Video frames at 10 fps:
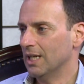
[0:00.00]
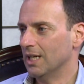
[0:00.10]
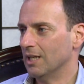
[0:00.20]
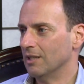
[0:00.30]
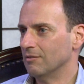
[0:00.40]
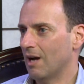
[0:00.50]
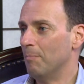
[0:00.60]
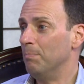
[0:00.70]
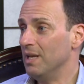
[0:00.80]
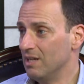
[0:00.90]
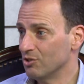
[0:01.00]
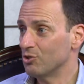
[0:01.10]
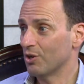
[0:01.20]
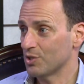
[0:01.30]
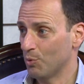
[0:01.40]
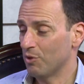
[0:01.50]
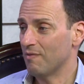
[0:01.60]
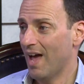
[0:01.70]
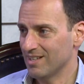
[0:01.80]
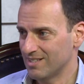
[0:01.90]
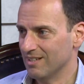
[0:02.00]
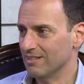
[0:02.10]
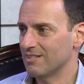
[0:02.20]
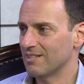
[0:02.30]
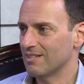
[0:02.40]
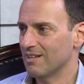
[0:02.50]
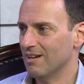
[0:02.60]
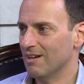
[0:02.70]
$1 billion worth of assets.